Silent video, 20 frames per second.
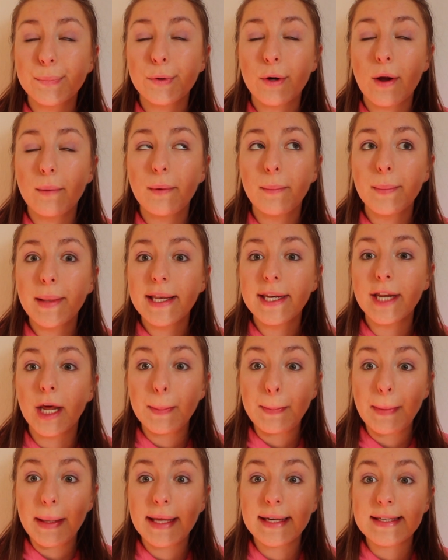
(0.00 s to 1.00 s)
Probably
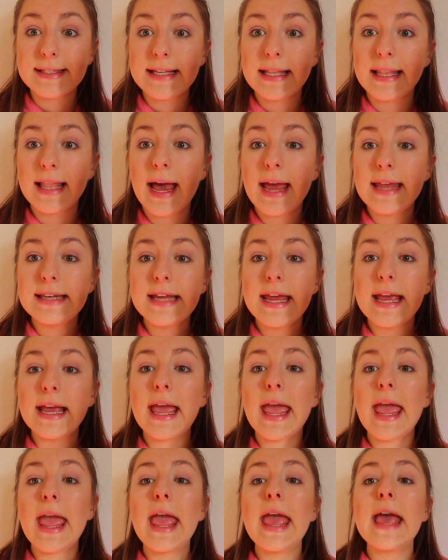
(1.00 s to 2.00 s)
not, because the
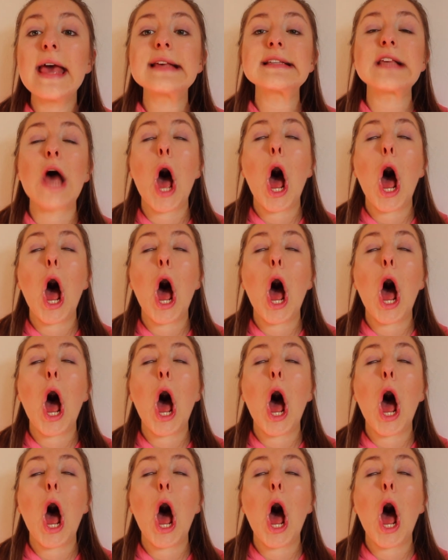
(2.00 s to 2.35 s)
lighting is